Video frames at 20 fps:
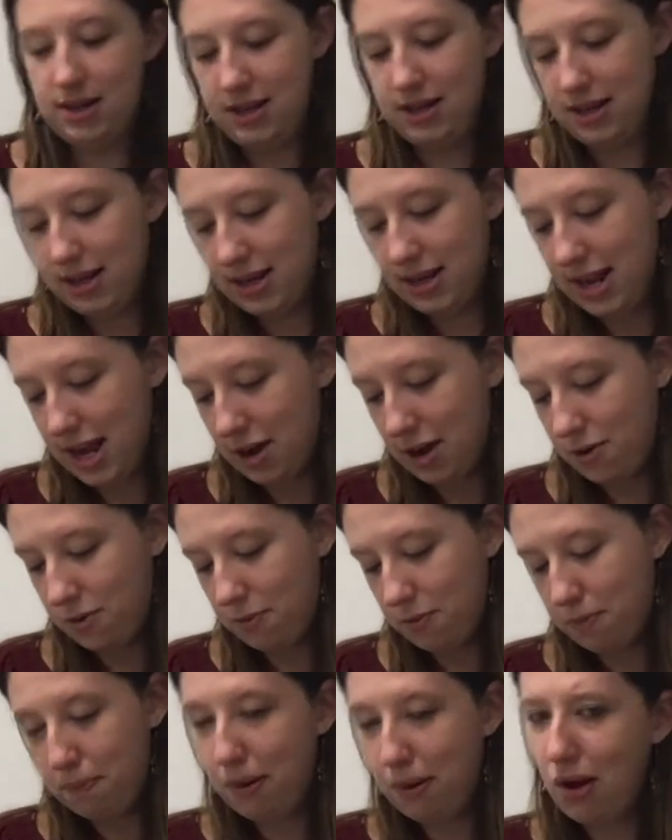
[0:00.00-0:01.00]
Now,
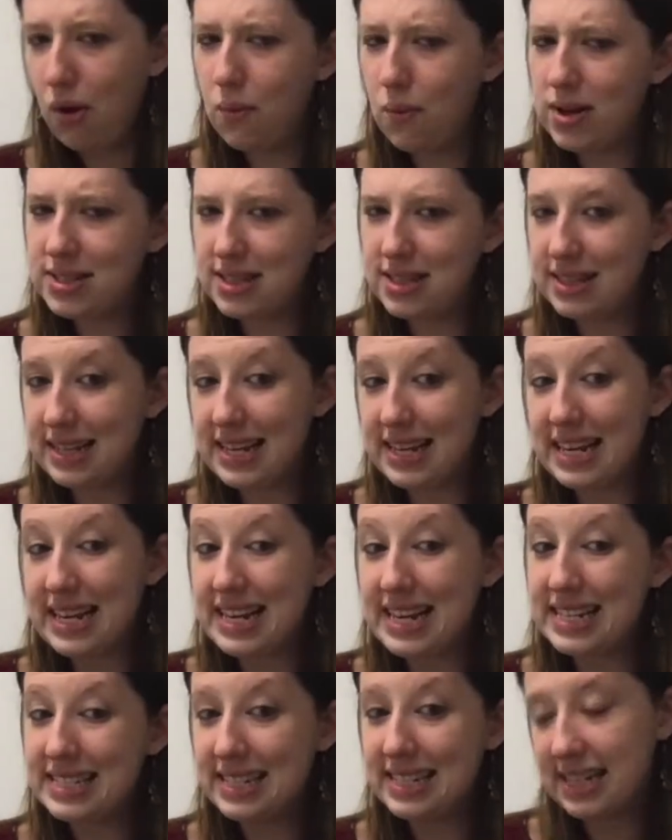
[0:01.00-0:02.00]
Paul wasn't the
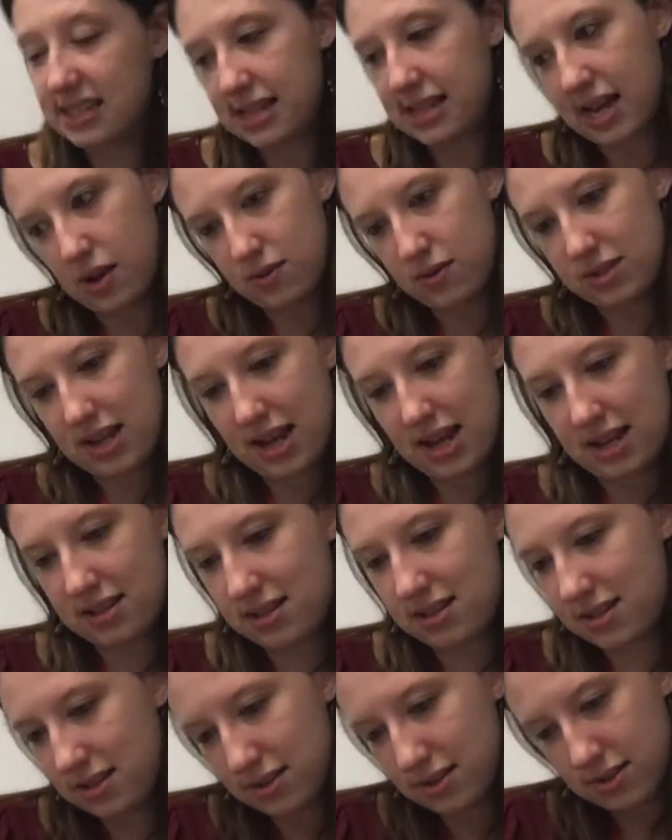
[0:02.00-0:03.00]
easiest house
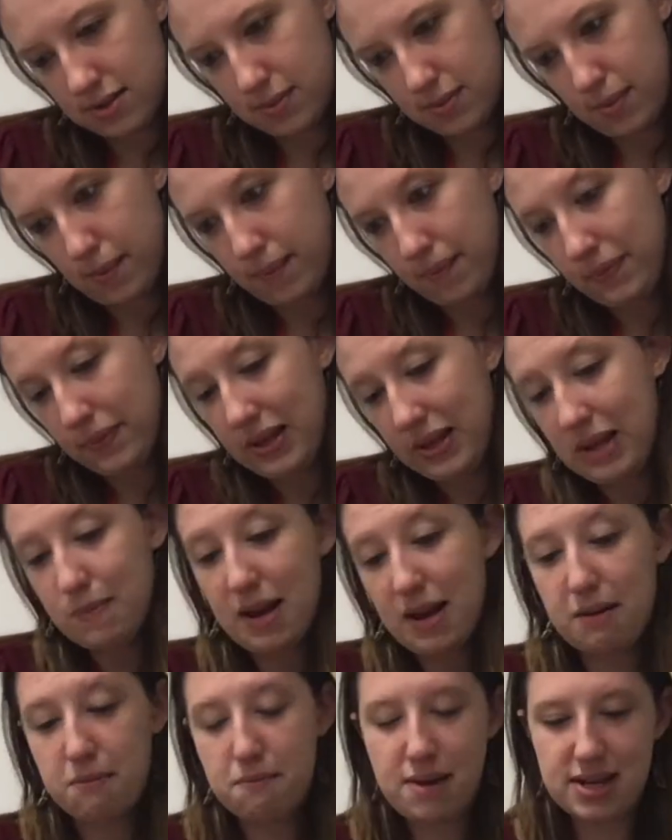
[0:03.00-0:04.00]
guest. He
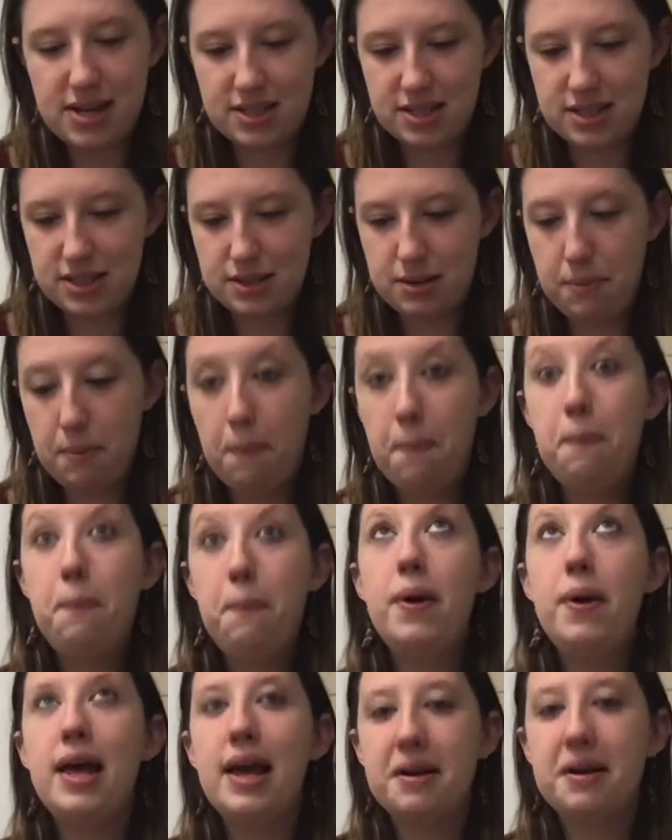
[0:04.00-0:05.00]
made messes,
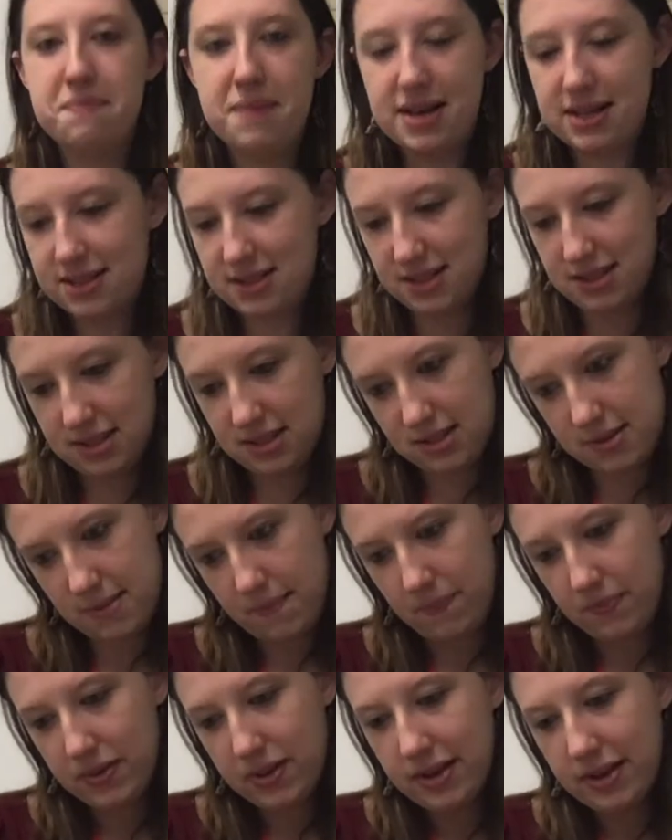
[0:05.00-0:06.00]
big messes,
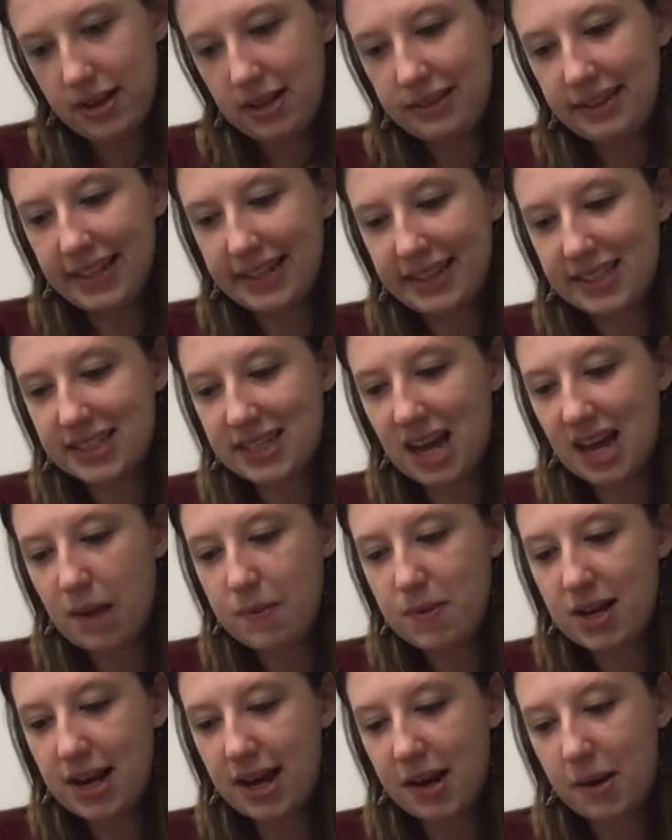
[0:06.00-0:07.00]
like the time
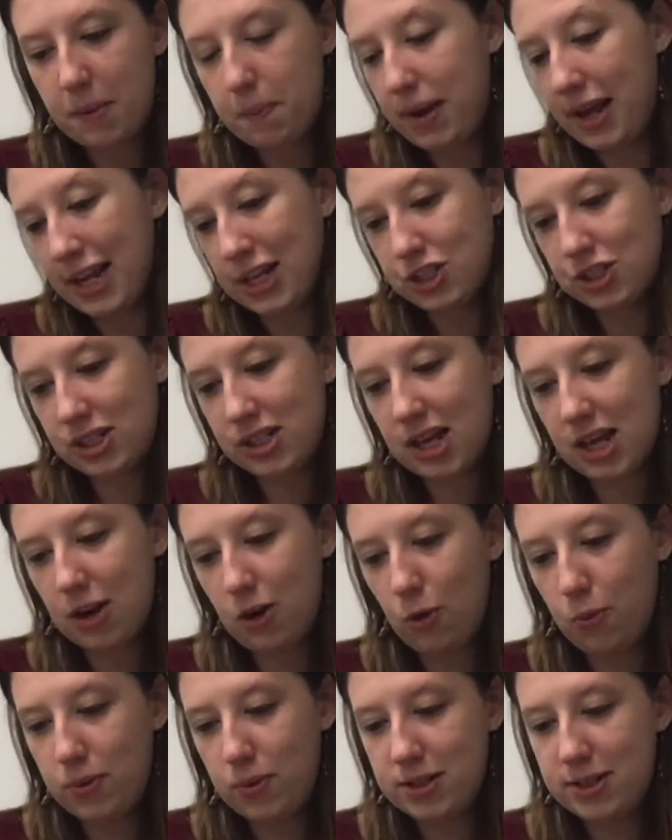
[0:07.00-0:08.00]
he got impatient and
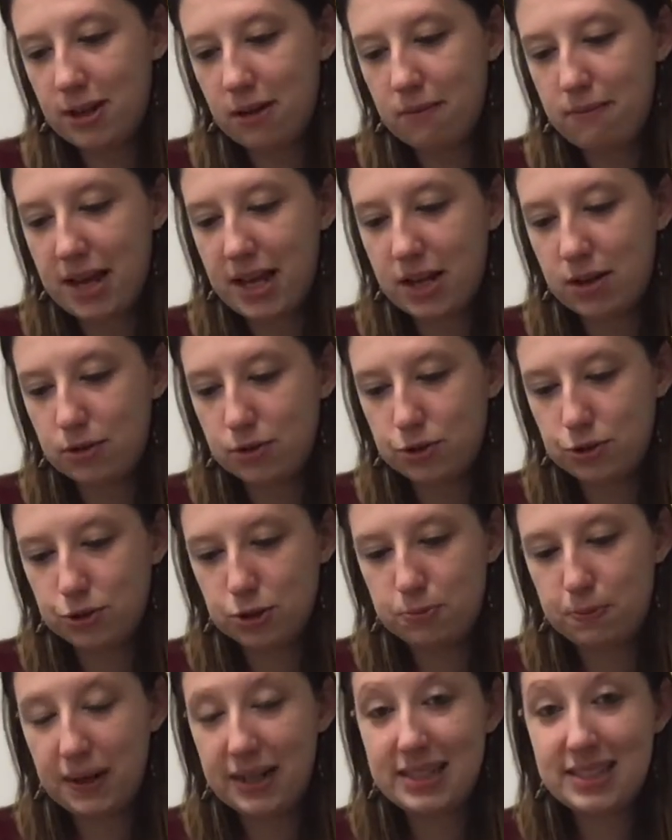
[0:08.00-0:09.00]
opened tomato juice
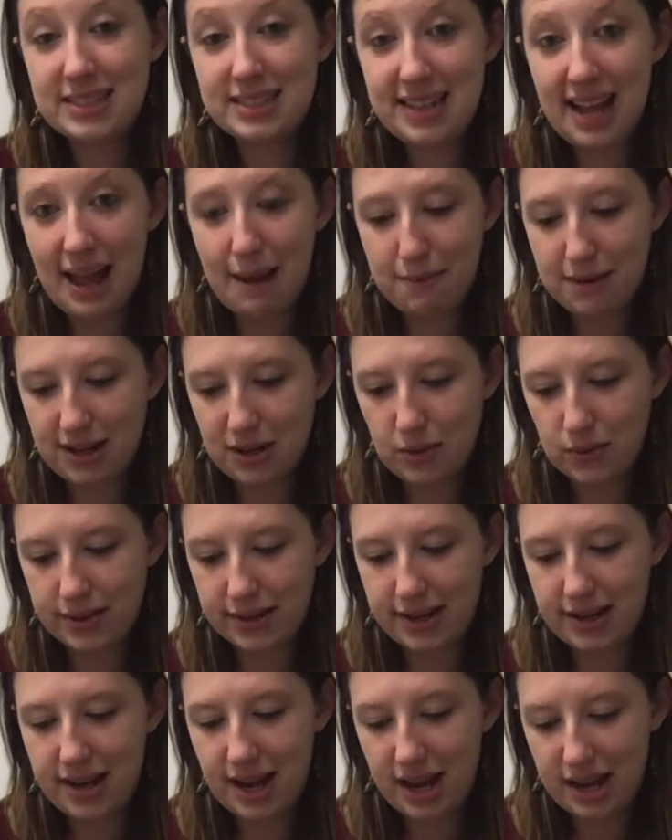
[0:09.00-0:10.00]
by stabbing it with a
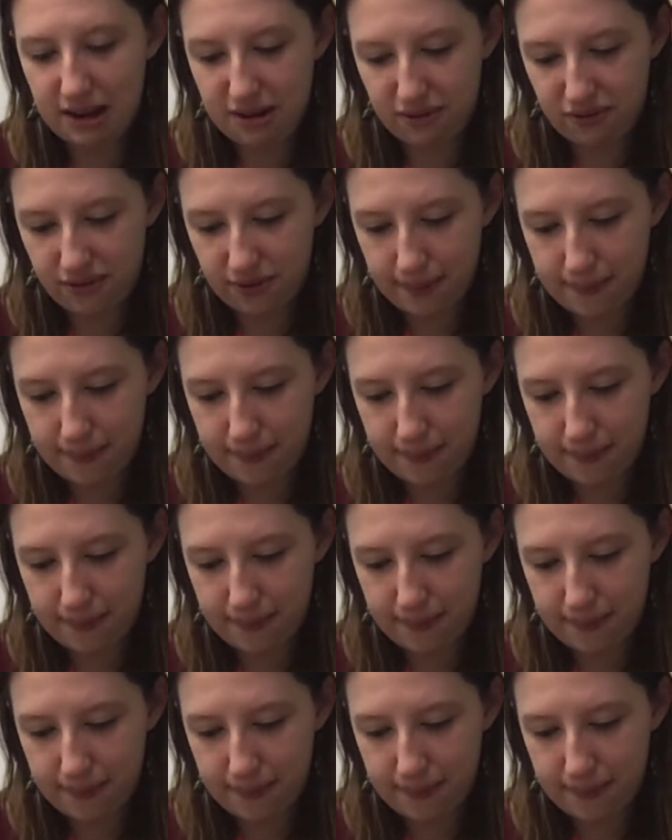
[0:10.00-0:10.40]
knife.